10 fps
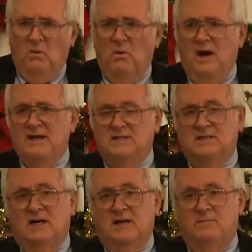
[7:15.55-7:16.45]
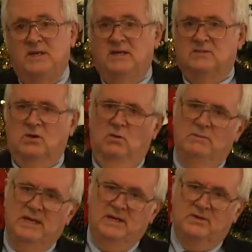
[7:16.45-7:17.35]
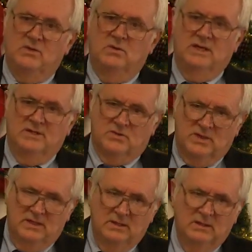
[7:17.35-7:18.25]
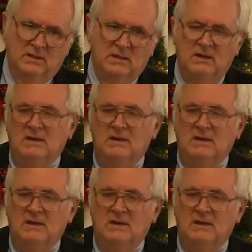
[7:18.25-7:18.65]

Why is God being so mean to Israel,